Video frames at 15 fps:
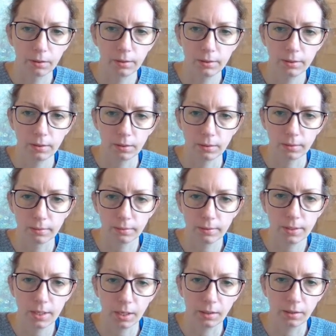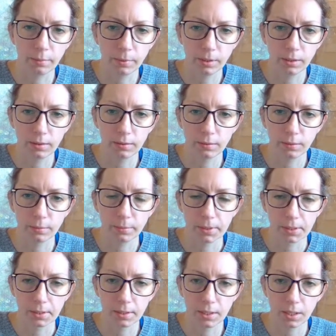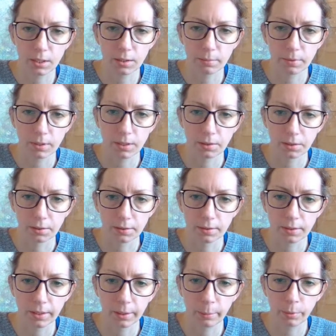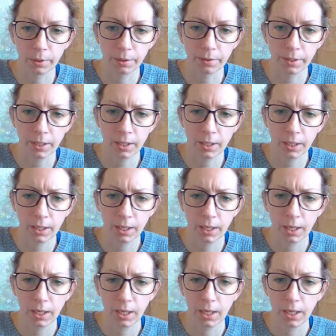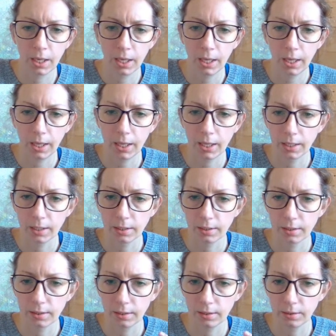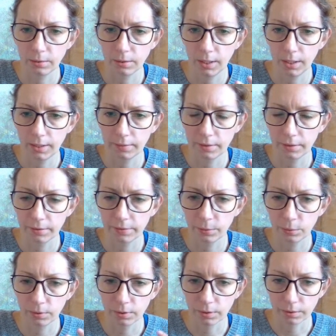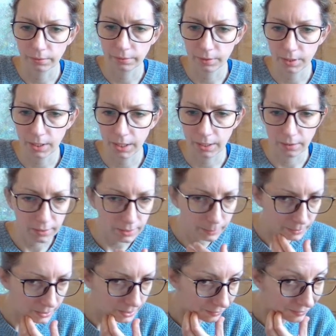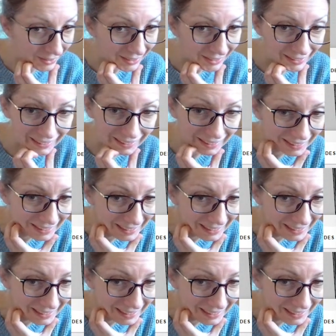So it's taken me to my SketchUp materials library, and I do have a folder for tiles specifically.